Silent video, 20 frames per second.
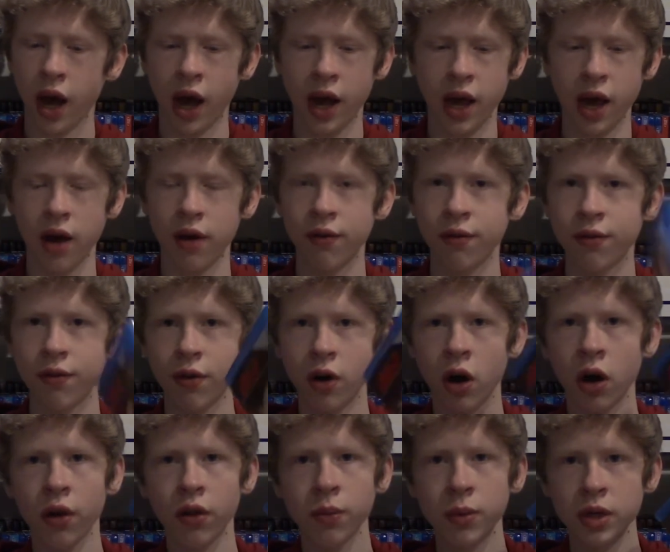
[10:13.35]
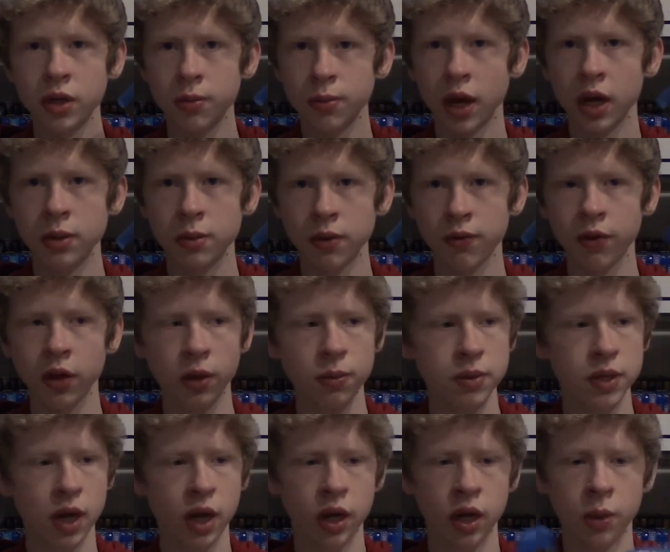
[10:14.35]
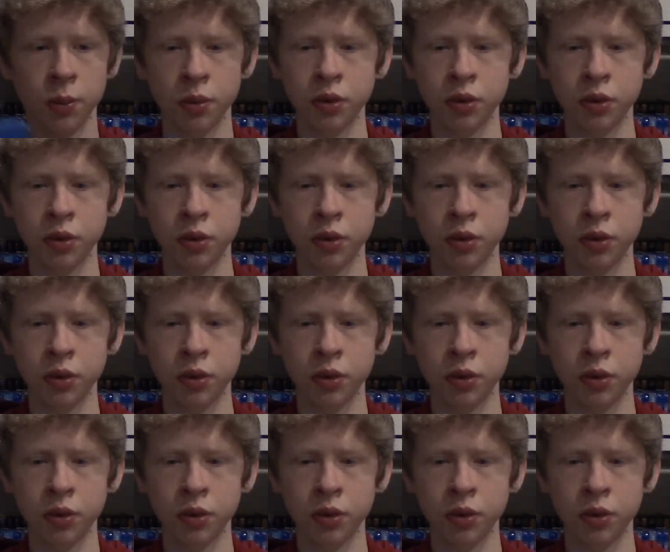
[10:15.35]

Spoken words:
I have all the Mission Impossible films on